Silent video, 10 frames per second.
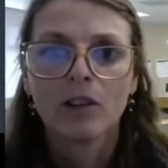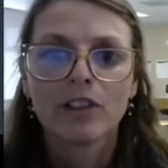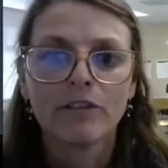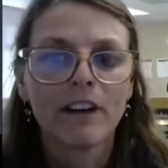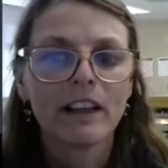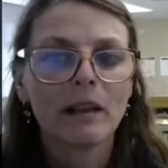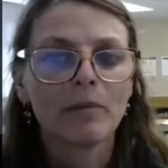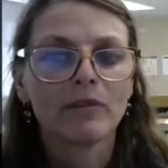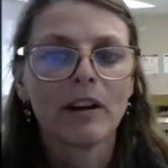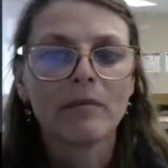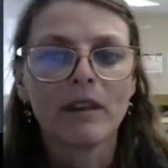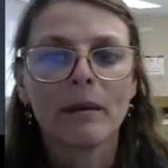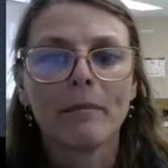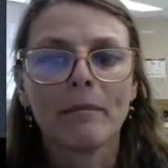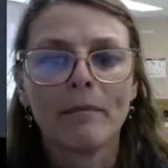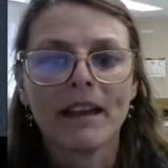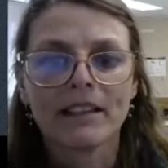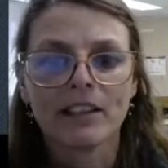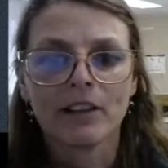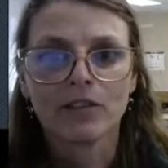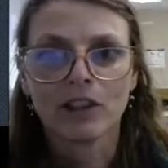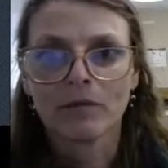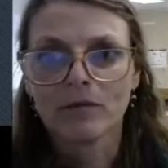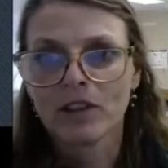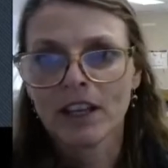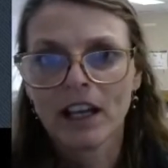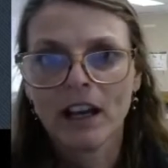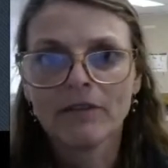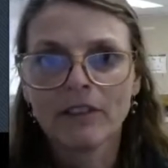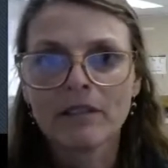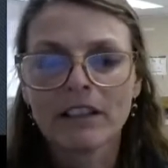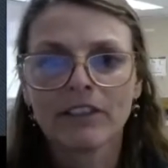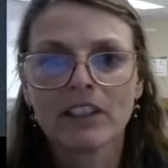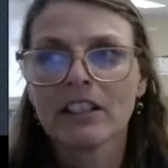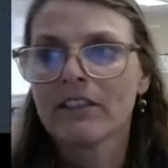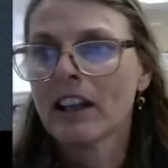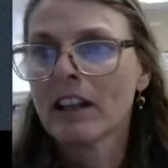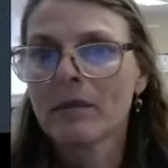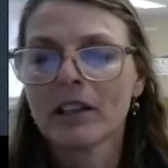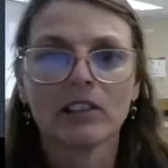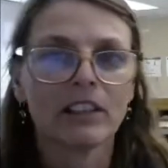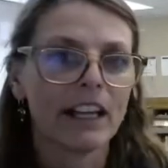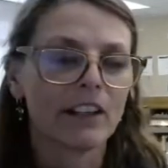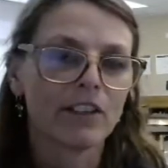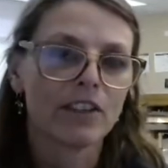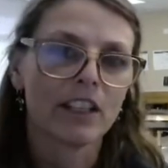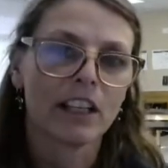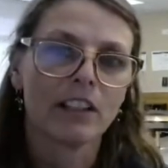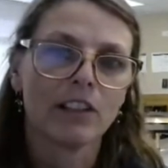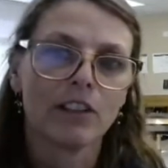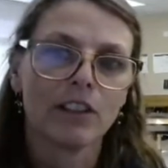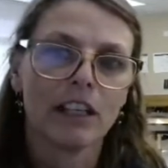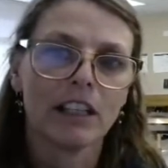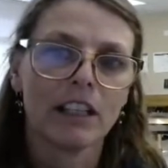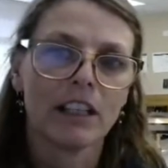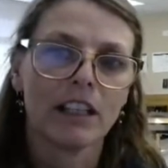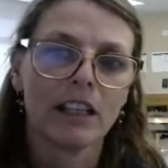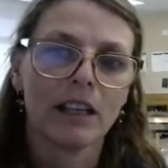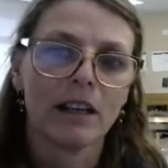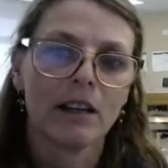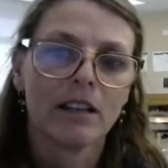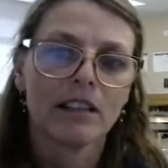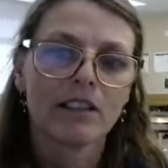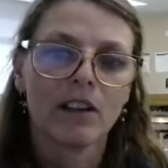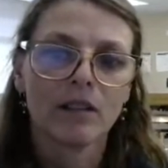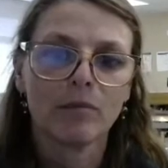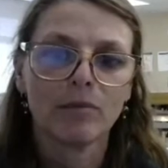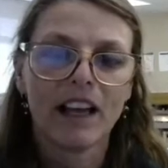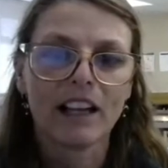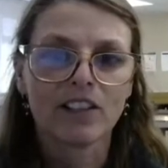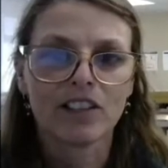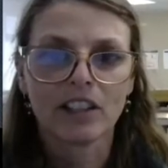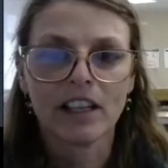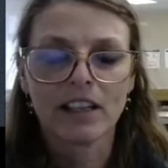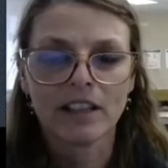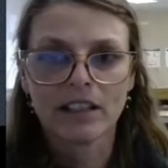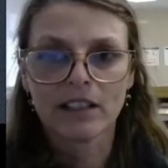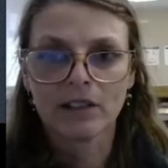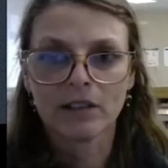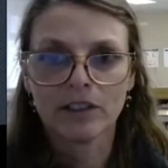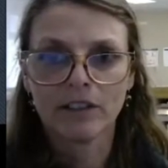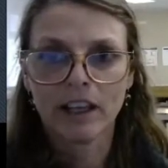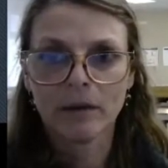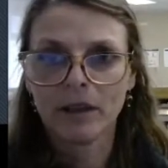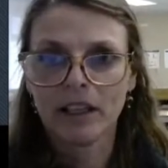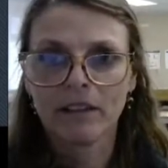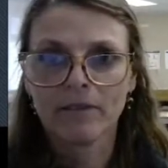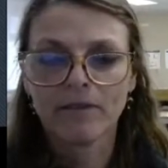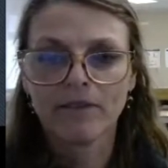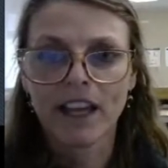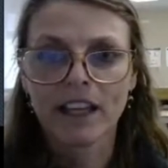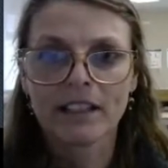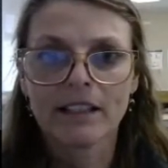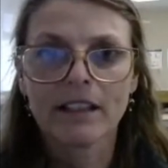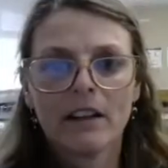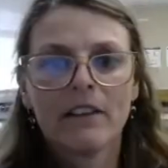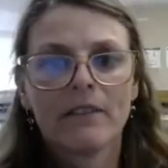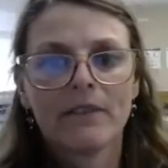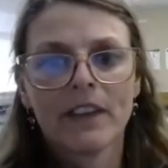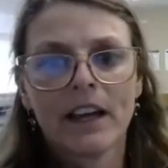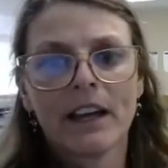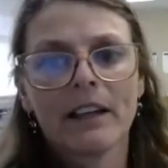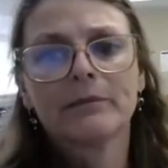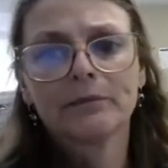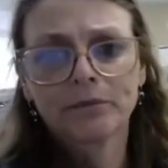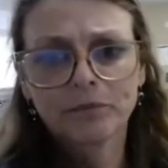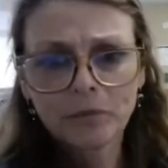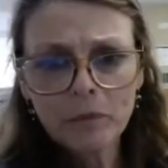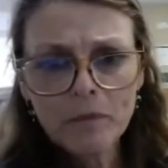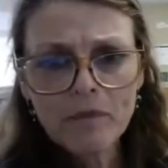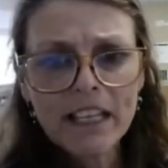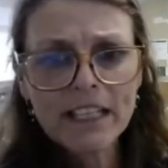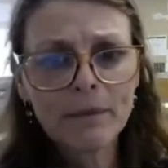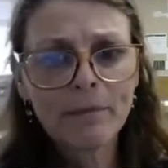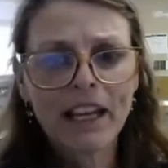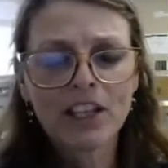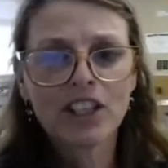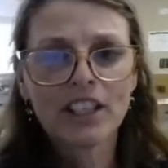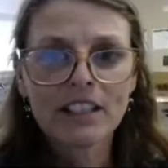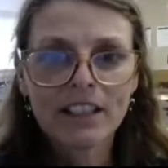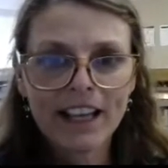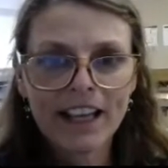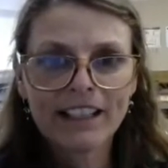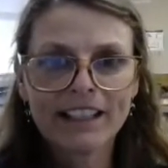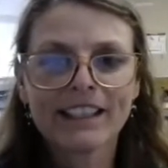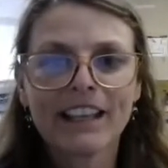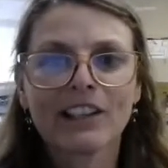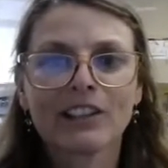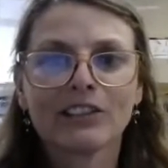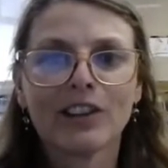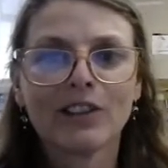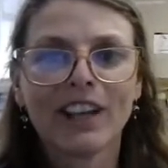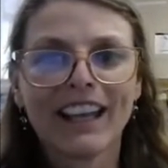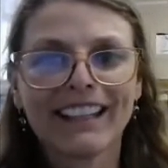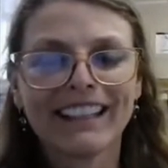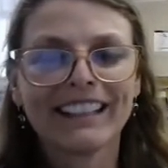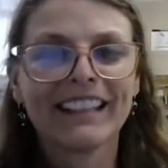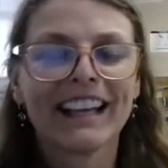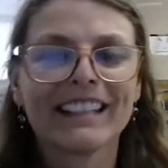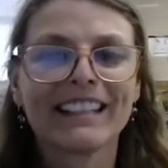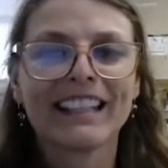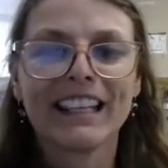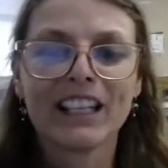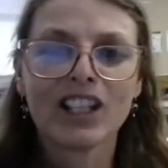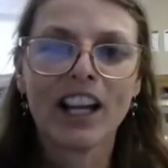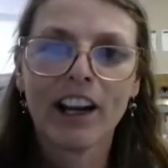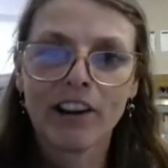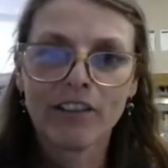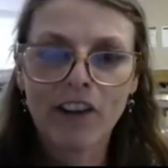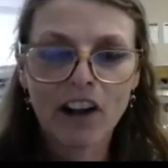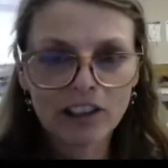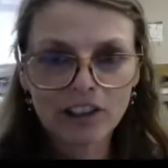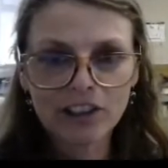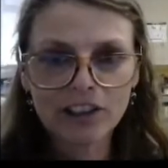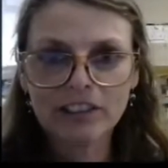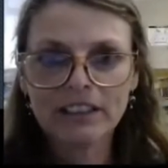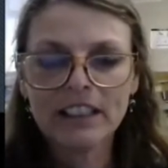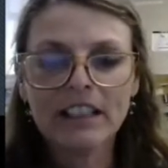develop from the mesoderm. So they come from different developmental layers it's called a blastula, this little developing phase. The sebaceous glands that are located next to each hair follicle